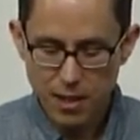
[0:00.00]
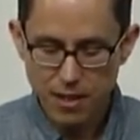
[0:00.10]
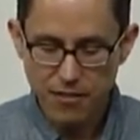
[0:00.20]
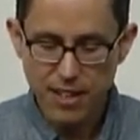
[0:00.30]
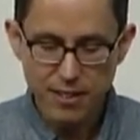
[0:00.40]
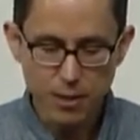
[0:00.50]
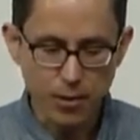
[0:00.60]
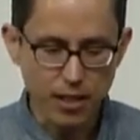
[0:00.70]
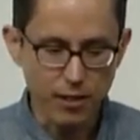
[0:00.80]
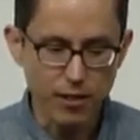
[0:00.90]
the fastest way
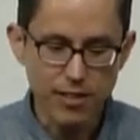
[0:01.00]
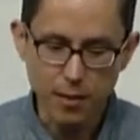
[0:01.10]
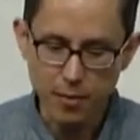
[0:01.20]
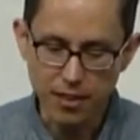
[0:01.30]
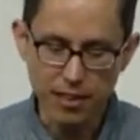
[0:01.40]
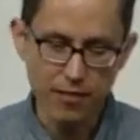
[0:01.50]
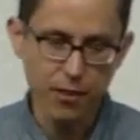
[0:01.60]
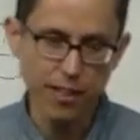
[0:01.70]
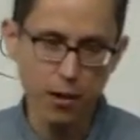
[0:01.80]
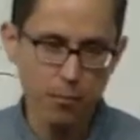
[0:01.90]
to learn something, if
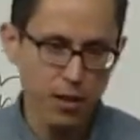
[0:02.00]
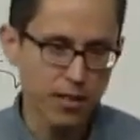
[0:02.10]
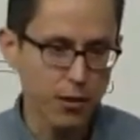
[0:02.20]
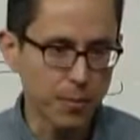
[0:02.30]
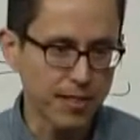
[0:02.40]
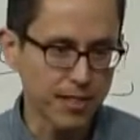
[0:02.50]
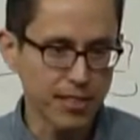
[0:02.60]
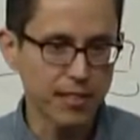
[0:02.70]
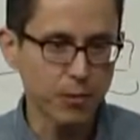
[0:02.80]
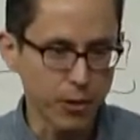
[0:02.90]
you're now put into a
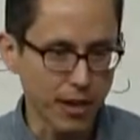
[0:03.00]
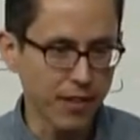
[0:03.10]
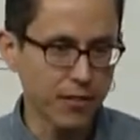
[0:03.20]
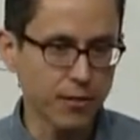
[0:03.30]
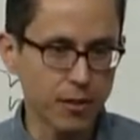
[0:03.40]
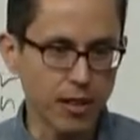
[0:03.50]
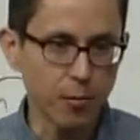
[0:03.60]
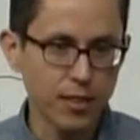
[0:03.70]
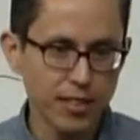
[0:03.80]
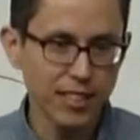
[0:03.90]
position where you have to
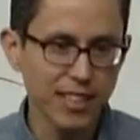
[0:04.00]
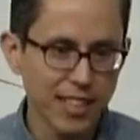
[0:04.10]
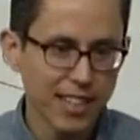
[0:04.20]
accomplish it,